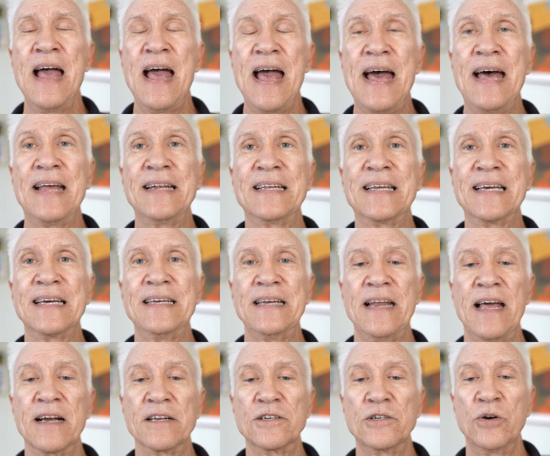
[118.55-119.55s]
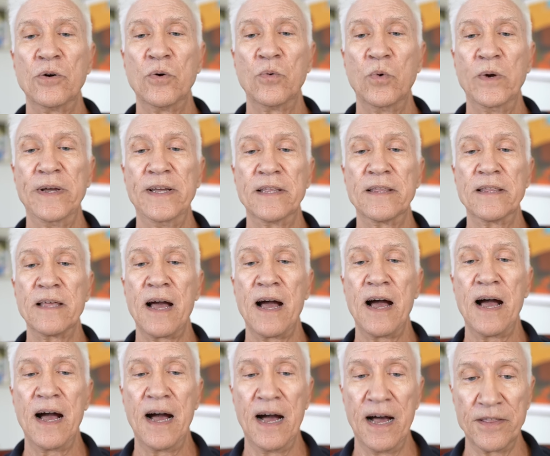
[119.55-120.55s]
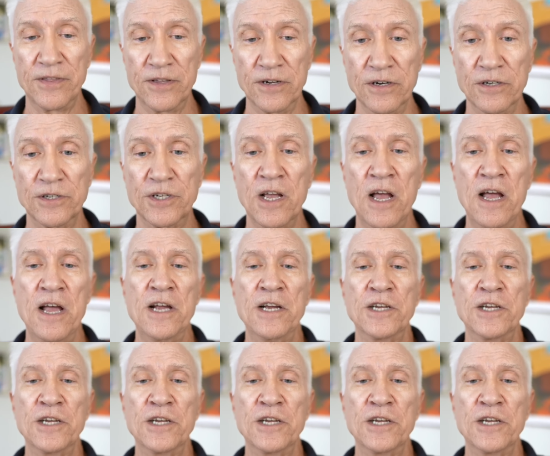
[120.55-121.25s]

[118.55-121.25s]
and connect with others,